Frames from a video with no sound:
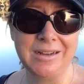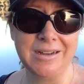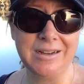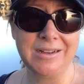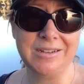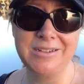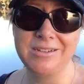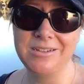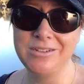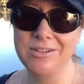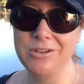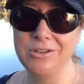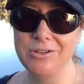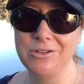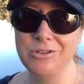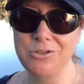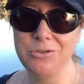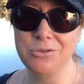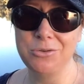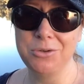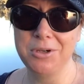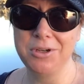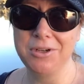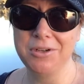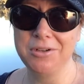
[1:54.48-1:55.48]
I didn't go to
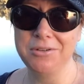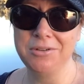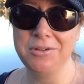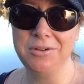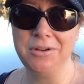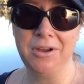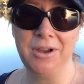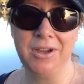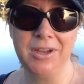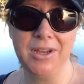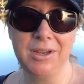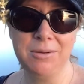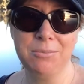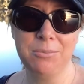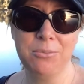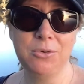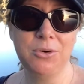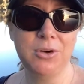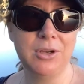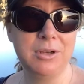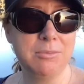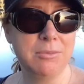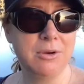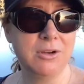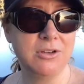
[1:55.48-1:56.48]
sugar. I ate
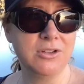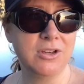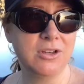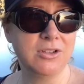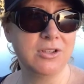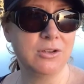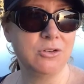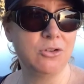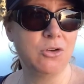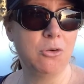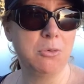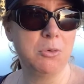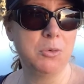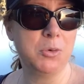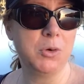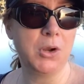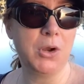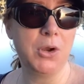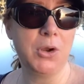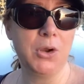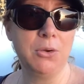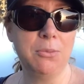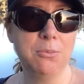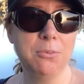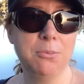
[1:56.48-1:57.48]
pretty much as I normally would at
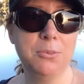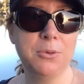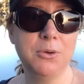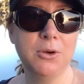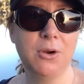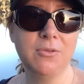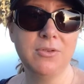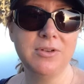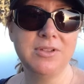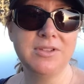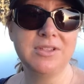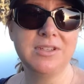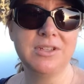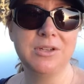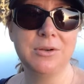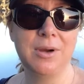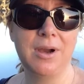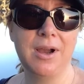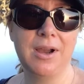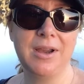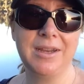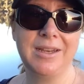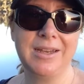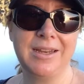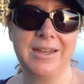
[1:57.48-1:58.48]
home, but obviously you
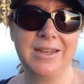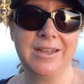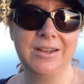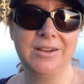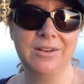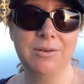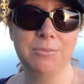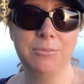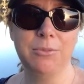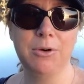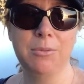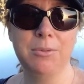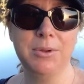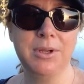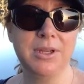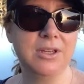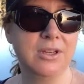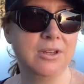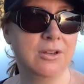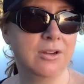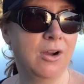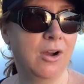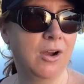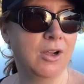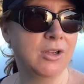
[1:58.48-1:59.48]
are eating out and probably
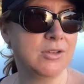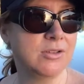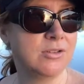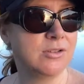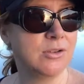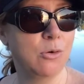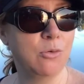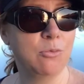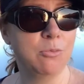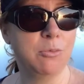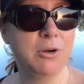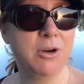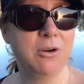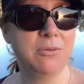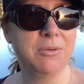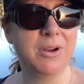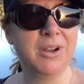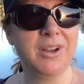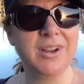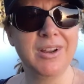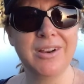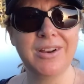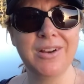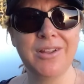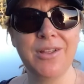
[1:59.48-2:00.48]
eating higher salt, but I
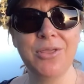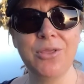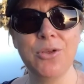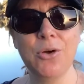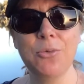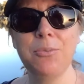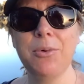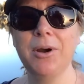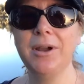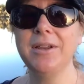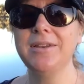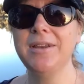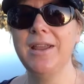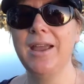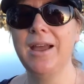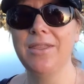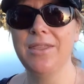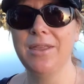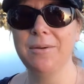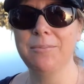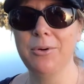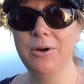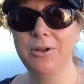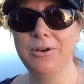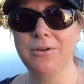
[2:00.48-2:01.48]
thought by now
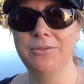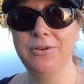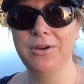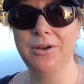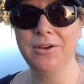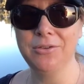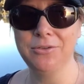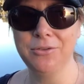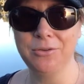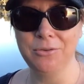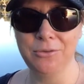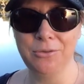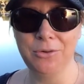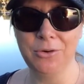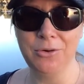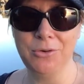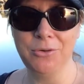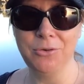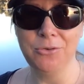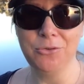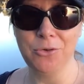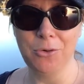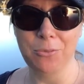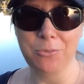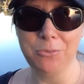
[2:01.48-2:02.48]
that might have sort of
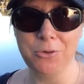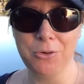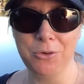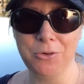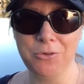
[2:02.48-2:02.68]
dropped